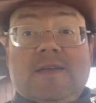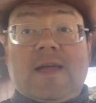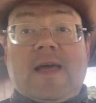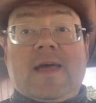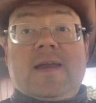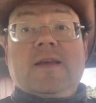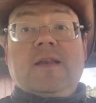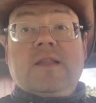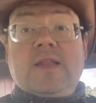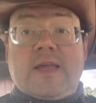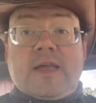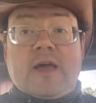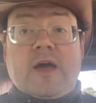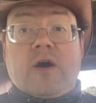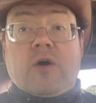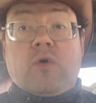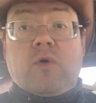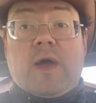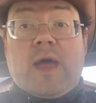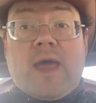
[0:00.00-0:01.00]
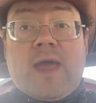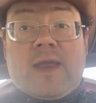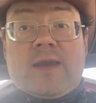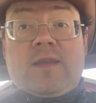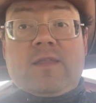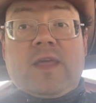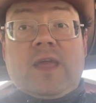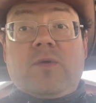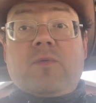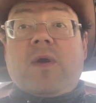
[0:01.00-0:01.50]
and Leo,
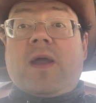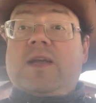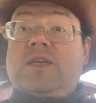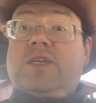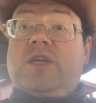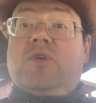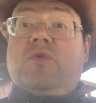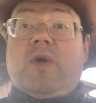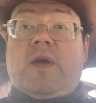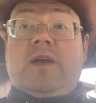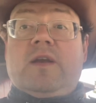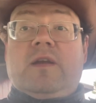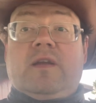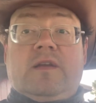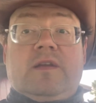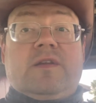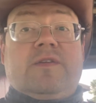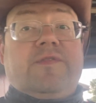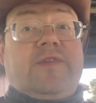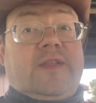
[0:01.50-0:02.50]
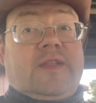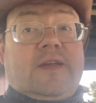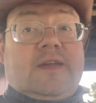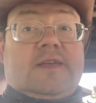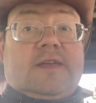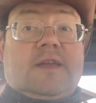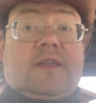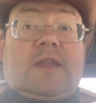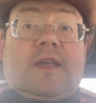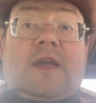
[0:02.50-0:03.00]
and they were actually credited as
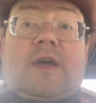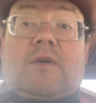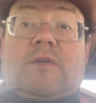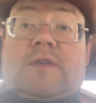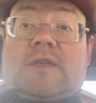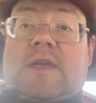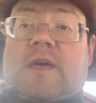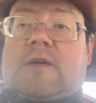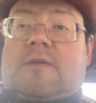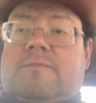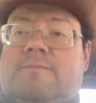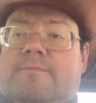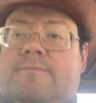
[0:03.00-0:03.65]
Felix and Leo. So,